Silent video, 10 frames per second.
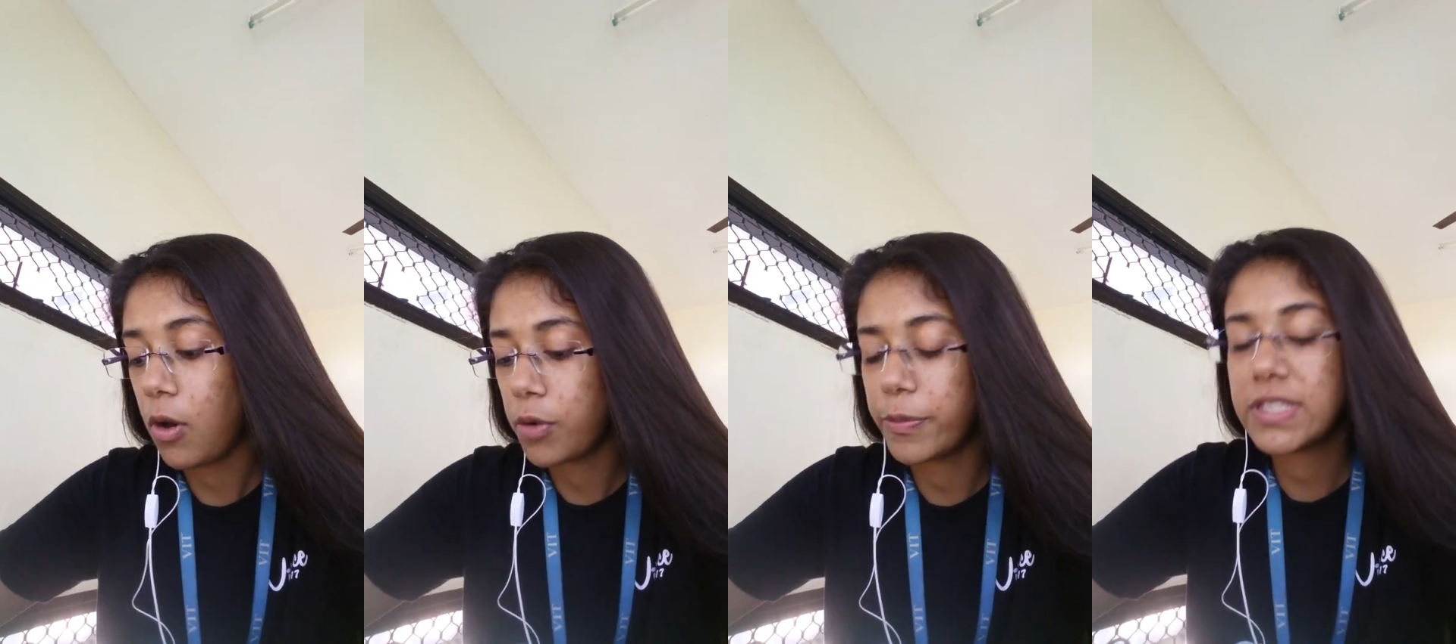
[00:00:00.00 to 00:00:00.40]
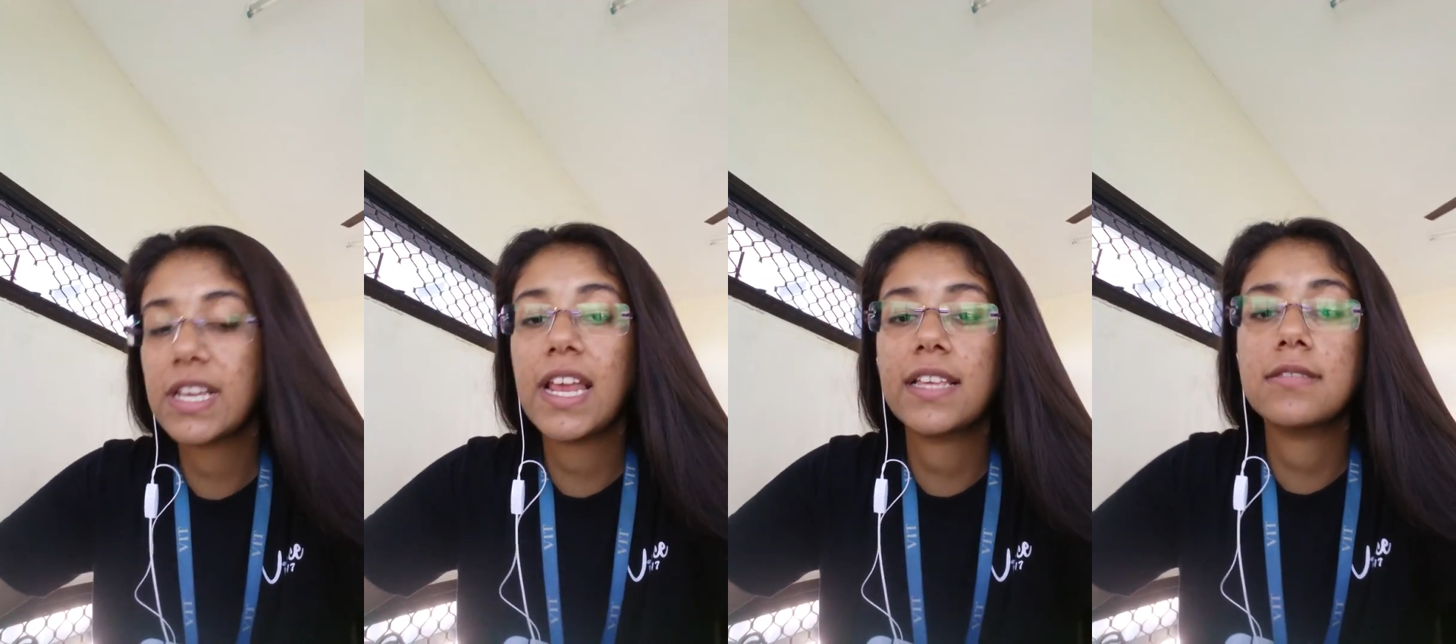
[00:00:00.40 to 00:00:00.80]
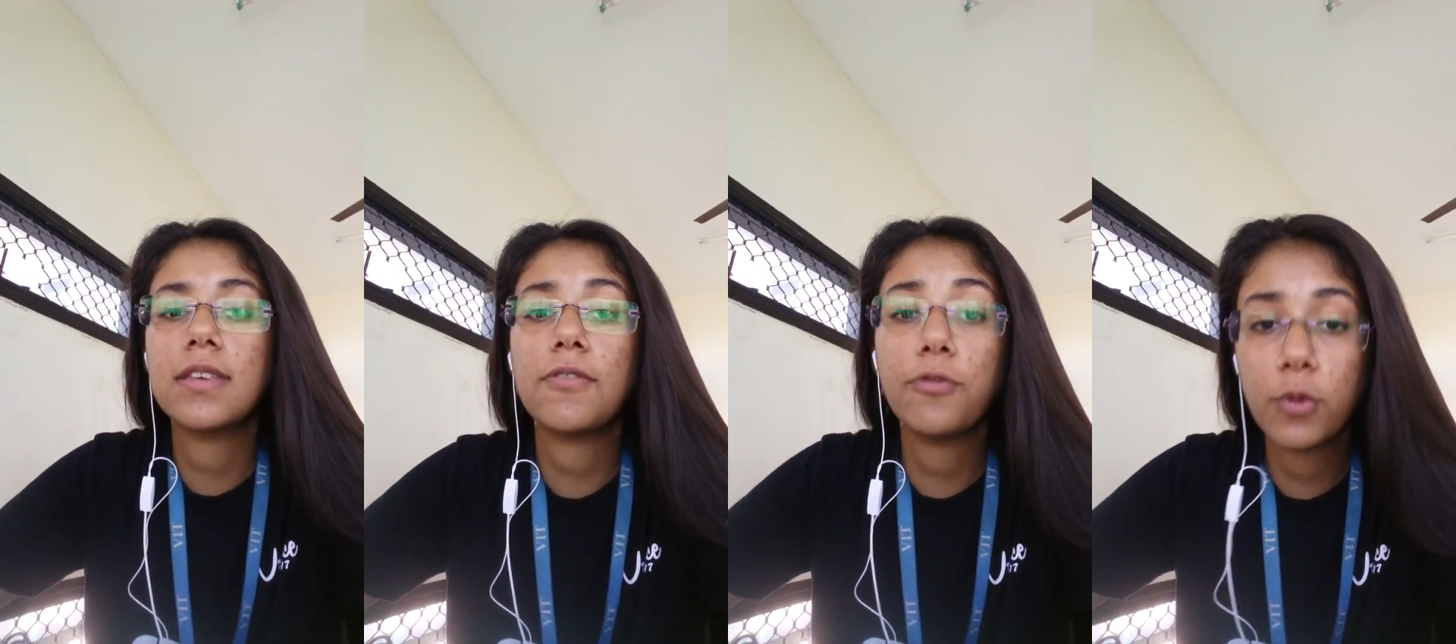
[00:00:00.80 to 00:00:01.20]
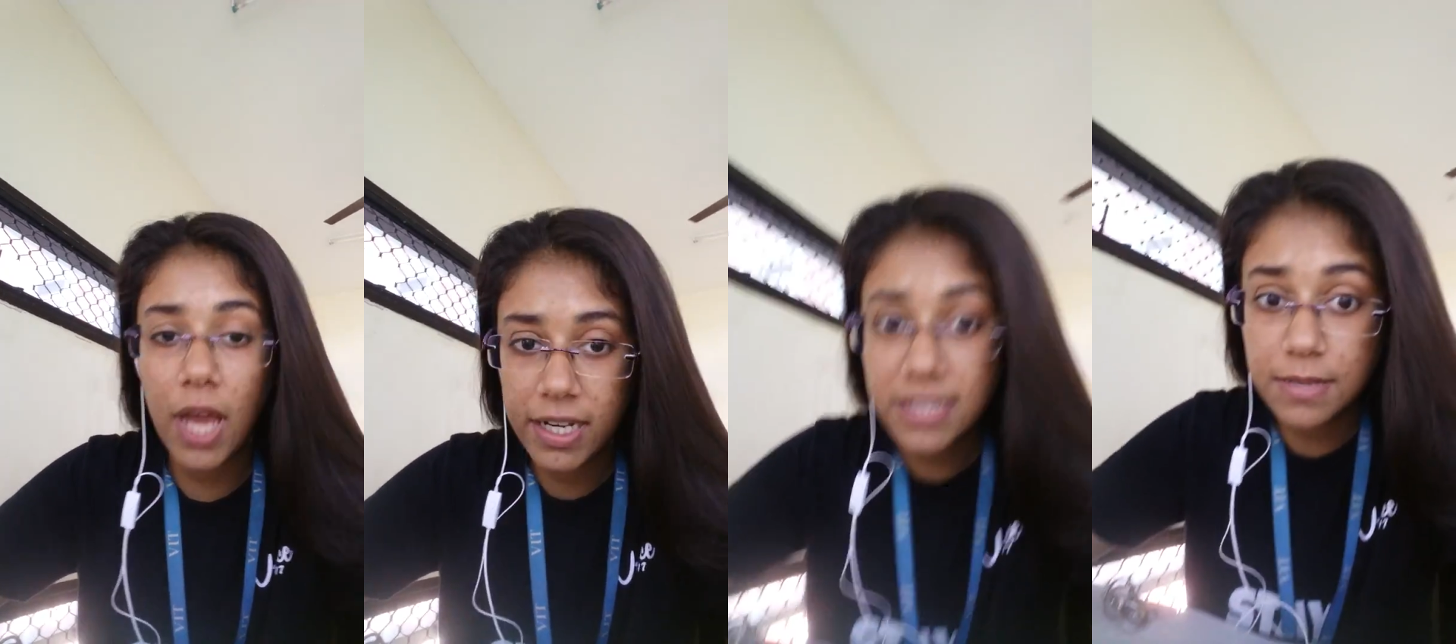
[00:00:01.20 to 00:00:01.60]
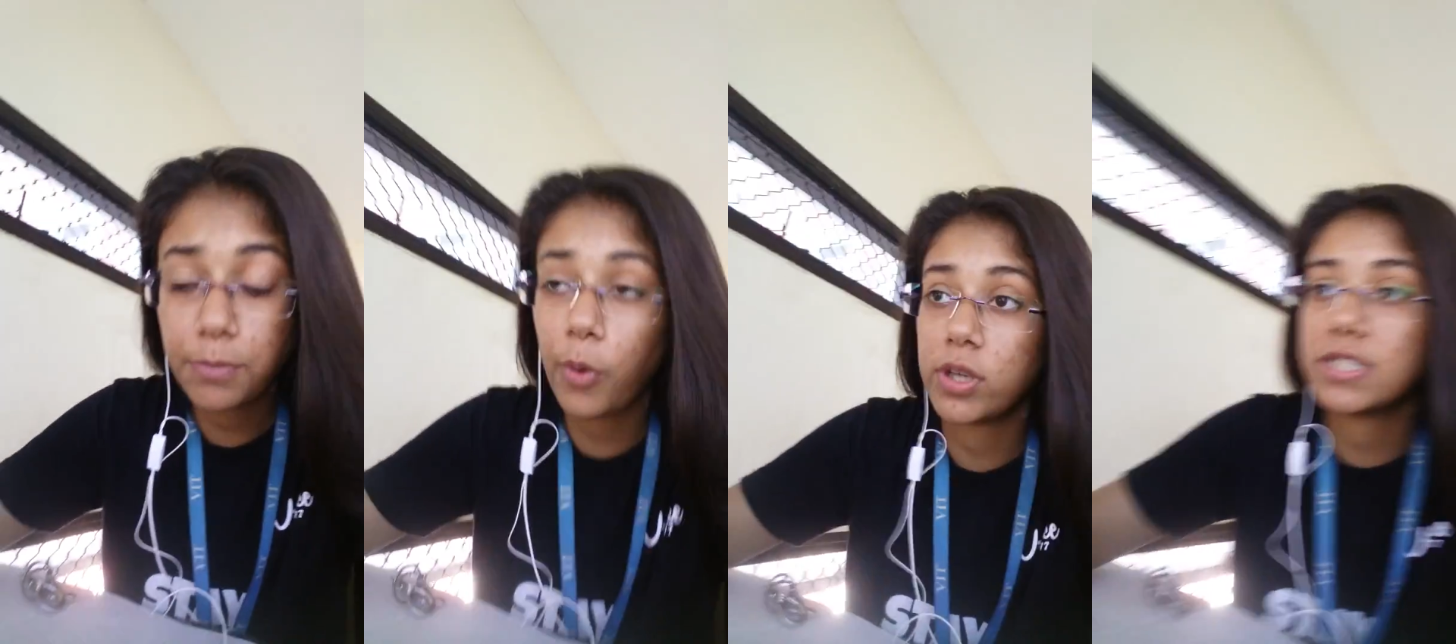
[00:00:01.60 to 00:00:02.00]
or basically I can say food and its
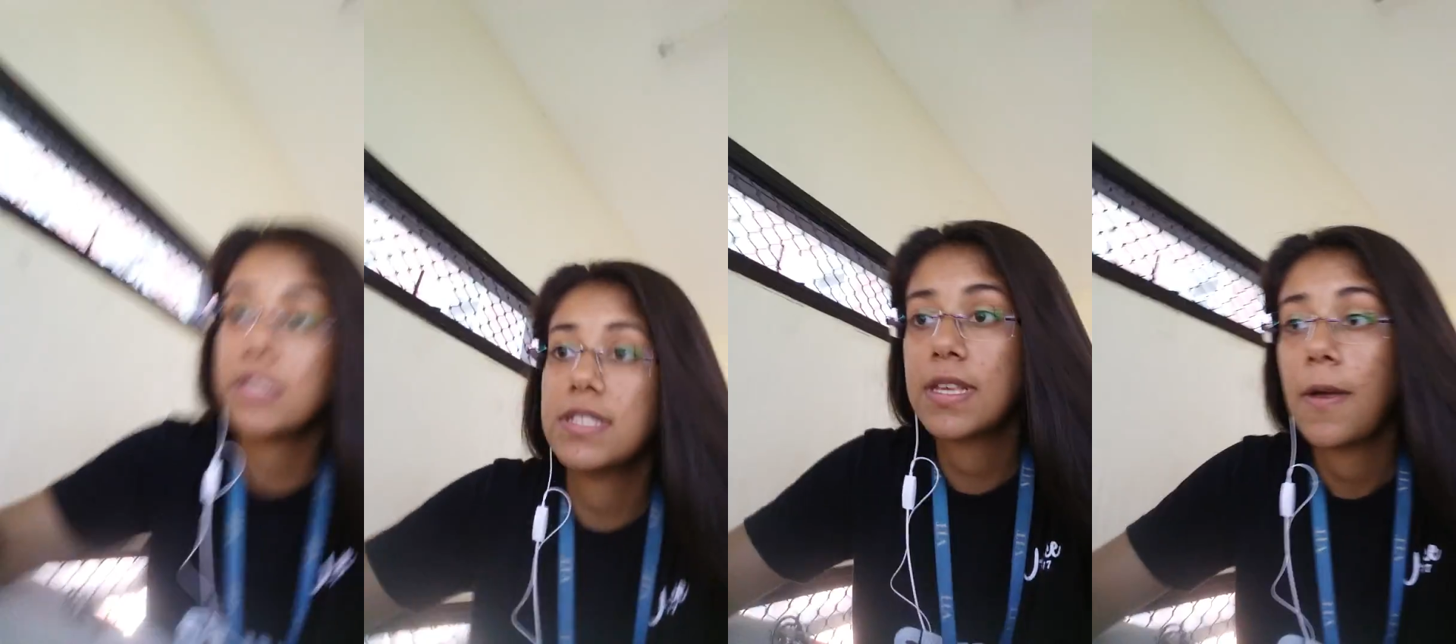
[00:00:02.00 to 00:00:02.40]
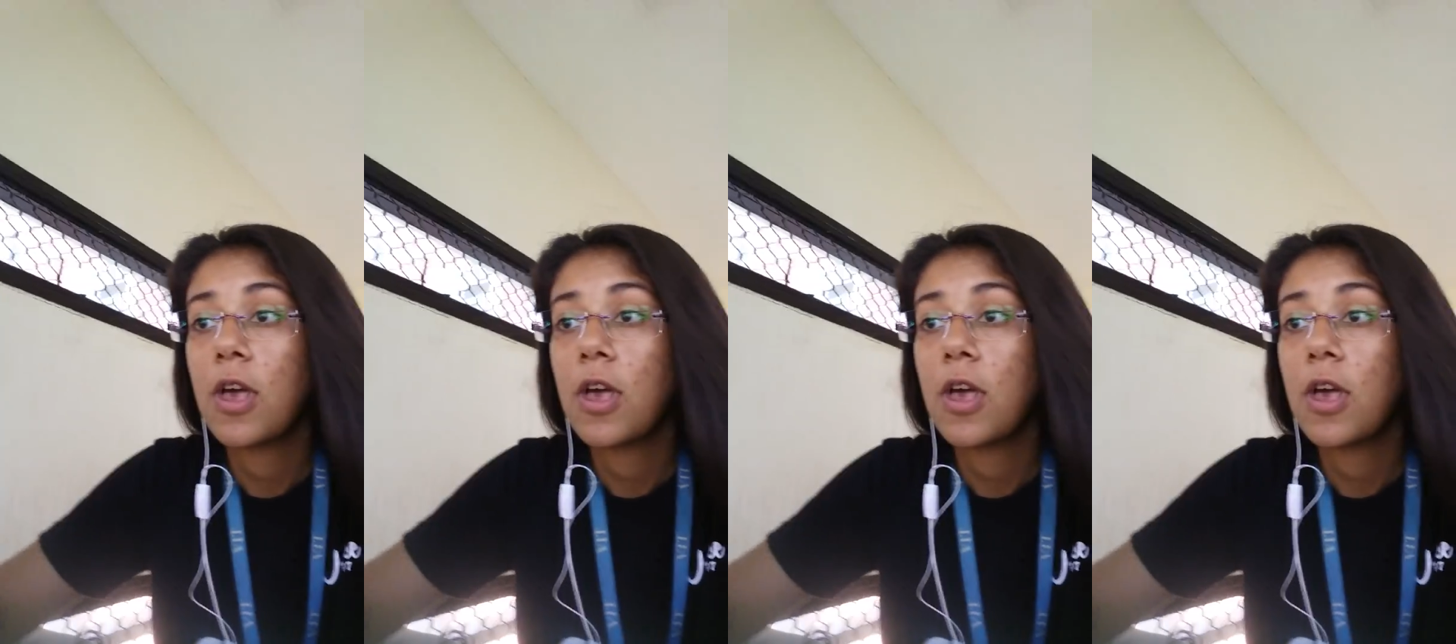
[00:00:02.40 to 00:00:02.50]
importance.